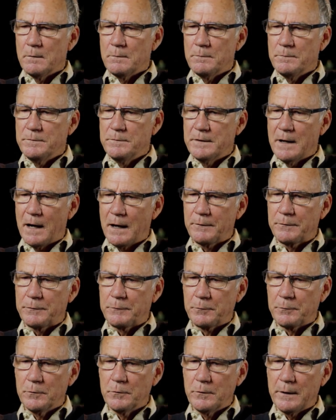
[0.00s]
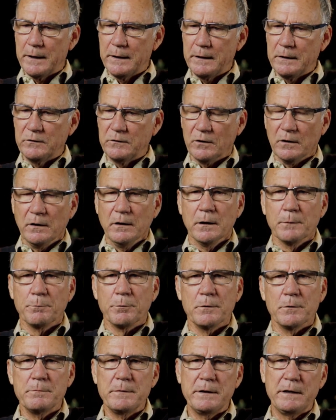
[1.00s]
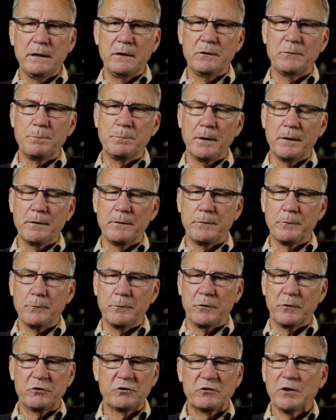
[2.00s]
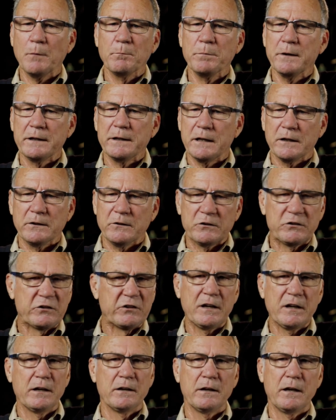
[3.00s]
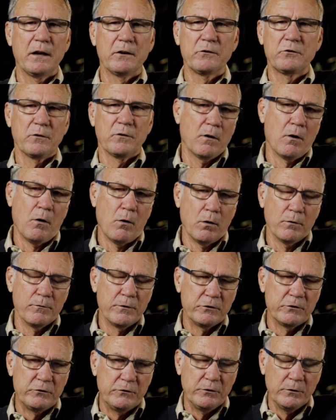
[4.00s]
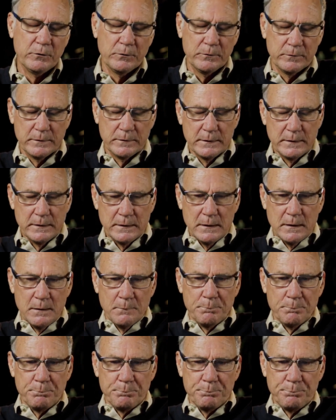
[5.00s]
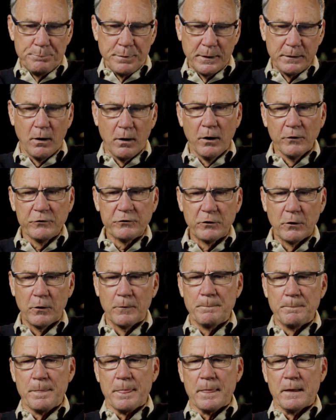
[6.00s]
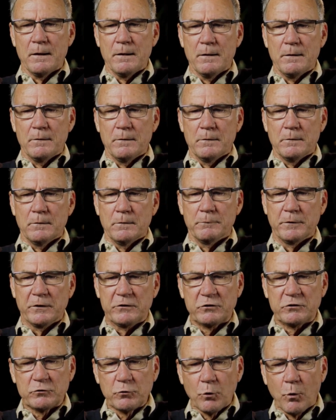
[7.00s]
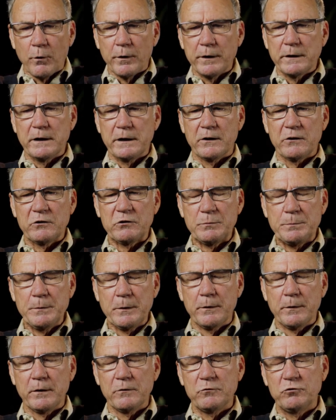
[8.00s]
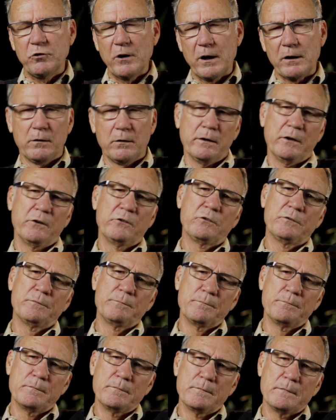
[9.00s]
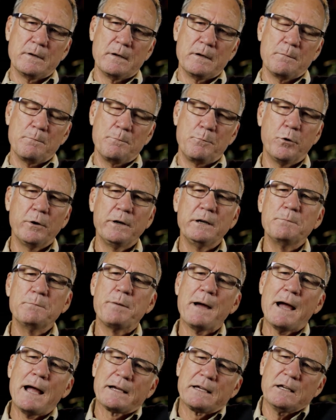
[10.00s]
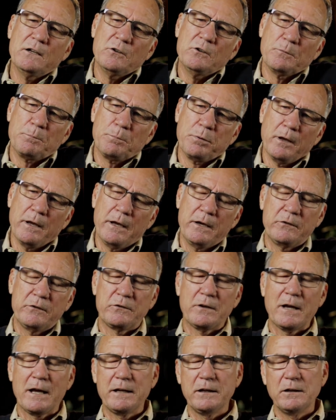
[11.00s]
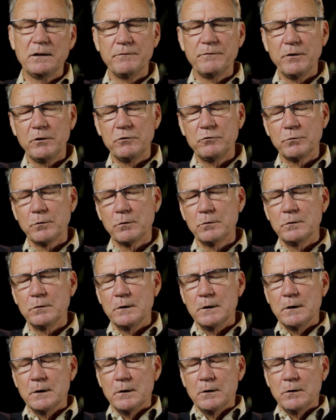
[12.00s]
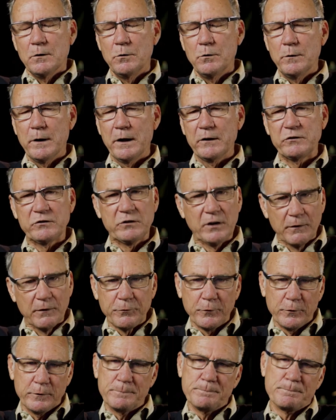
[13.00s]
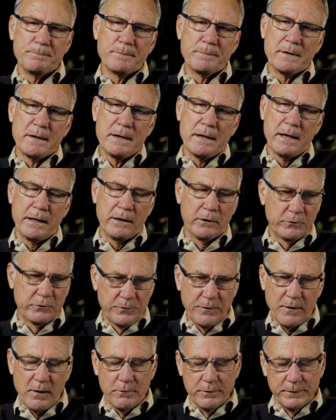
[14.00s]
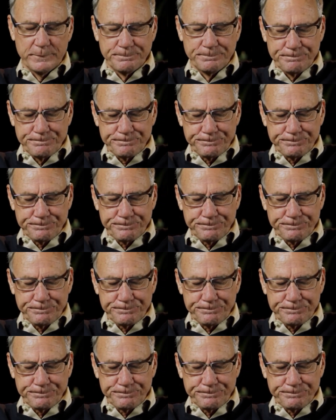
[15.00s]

not through any deliberate means, but through stumbling into sin, as all of us do, but also restoring in a spirit of gentleness, putting back into place that individual who has suffered and has fallen.